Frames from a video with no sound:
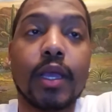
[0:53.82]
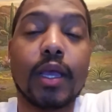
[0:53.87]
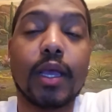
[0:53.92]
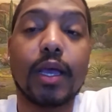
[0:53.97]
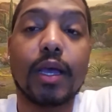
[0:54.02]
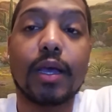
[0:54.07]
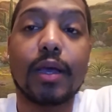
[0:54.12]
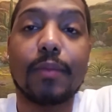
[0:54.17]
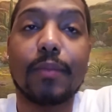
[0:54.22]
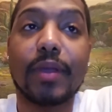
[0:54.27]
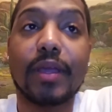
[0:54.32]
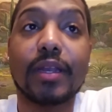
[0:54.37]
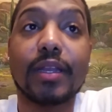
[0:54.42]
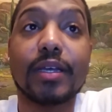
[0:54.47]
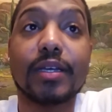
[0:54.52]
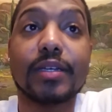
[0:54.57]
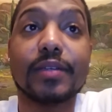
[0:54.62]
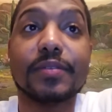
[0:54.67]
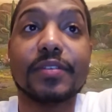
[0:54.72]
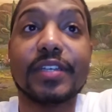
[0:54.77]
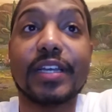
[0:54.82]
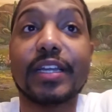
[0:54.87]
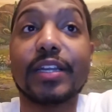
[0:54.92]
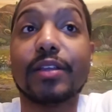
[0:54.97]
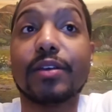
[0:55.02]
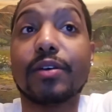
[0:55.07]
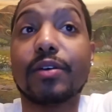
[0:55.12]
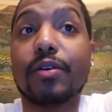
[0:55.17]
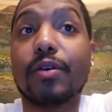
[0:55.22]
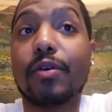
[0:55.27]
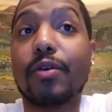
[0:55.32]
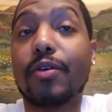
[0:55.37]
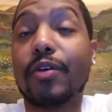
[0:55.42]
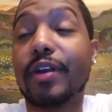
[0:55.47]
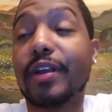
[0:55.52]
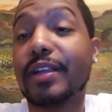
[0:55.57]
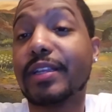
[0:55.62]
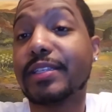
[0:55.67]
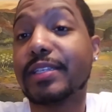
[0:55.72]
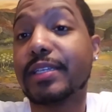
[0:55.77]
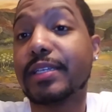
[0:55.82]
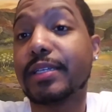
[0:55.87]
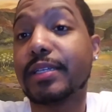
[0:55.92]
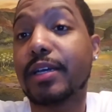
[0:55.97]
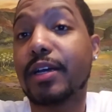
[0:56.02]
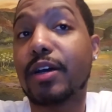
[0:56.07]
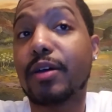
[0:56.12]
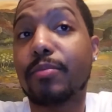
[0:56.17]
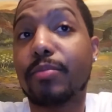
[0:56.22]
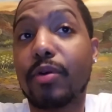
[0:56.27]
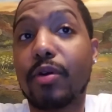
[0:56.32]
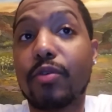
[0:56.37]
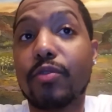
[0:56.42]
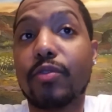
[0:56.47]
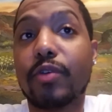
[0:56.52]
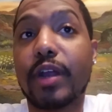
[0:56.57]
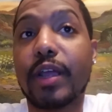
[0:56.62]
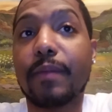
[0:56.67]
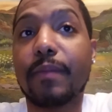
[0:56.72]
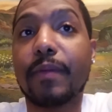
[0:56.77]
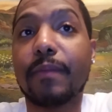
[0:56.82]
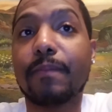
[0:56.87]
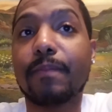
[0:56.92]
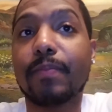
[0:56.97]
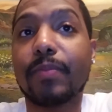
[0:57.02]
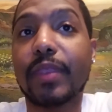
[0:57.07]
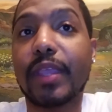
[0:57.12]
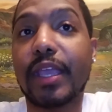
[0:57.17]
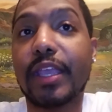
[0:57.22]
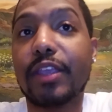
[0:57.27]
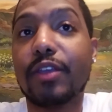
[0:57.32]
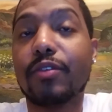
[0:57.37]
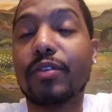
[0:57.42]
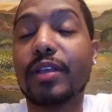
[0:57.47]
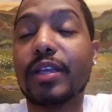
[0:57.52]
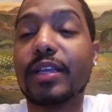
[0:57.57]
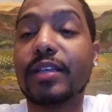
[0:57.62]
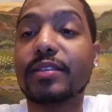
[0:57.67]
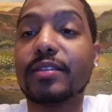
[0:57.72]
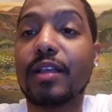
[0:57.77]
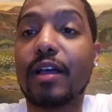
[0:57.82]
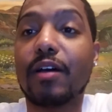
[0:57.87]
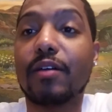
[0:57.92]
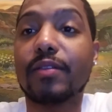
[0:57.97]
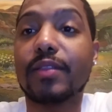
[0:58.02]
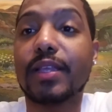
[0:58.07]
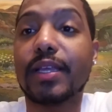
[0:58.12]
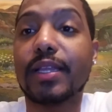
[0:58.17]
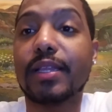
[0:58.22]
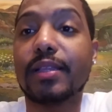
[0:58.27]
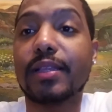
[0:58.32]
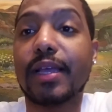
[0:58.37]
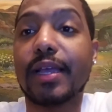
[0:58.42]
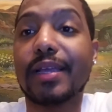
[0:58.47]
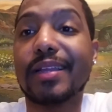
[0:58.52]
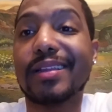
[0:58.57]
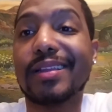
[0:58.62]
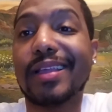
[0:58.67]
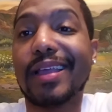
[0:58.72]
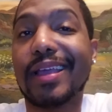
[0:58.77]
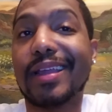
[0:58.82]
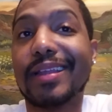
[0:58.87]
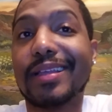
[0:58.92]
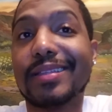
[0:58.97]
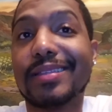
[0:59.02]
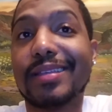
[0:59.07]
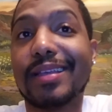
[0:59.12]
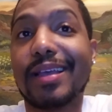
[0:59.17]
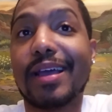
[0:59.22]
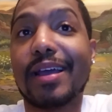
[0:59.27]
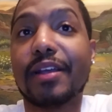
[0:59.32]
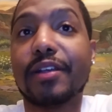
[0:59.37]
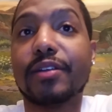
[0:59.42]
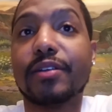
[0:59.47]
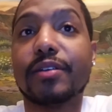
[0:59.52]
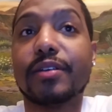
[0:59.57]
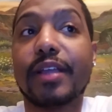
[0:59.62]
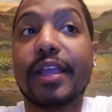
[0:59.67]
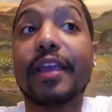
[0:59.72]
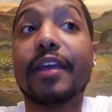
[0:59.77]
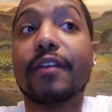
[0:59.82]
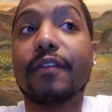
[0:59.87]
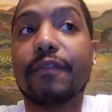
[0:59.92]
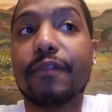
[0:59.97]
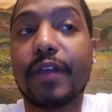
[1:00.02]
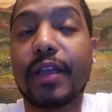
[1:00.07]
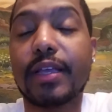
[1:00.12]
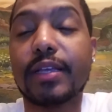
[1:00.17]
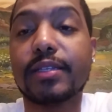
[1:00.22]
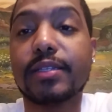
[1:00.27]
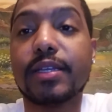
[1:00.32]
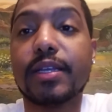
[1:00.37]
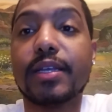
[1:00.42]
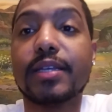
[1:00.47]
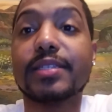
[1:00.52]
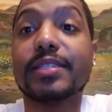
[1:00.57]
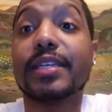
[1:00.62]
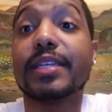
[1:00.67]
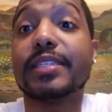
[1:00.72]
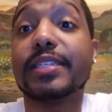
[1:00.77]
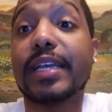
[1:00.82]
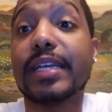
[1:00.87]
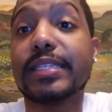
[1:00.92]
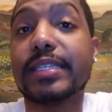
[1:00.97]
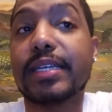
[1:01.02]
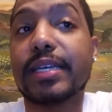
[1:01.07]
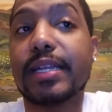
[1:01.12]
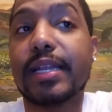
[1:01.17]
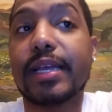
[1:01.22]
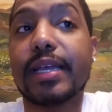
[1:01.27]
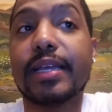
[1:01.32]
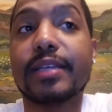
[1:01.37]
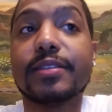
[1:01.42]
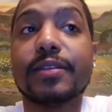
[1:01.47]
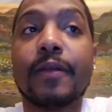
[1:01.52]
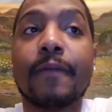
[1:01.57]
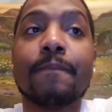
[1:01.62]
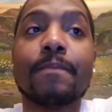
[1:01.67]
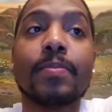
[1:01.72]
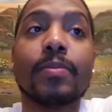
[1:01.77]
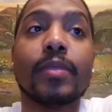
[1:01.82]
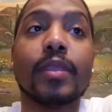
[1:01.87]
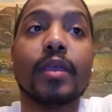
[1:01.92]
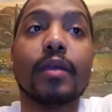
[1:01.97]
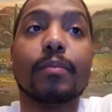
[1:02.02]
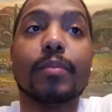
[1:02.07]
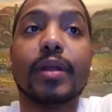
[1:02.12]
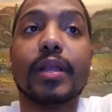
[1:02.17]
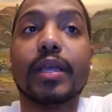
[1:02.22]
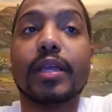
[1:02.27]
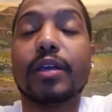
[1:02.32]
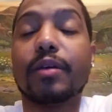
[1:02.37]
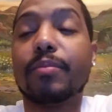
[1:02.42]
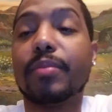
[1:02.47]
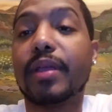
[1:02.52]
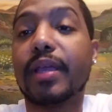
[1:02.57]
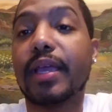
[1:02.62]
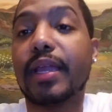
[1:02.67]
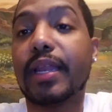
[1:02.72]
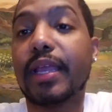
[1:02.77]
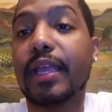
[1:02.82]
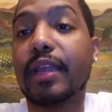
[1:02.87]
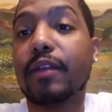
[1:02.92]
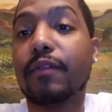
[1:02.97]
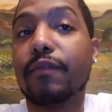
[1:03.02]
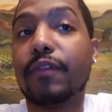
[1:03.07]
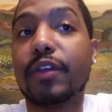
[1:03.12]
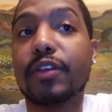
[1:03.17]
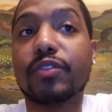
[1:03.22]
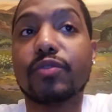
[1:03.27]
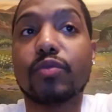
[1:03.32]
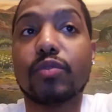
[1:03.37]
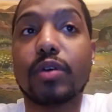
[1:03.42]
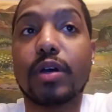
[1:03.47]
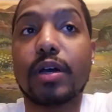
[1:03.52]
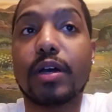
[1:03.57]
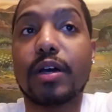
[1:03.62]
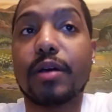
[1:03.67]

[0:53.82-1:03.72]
In objective-oriented programming, a unit is often an entire interface, such as a class, but it could be an individual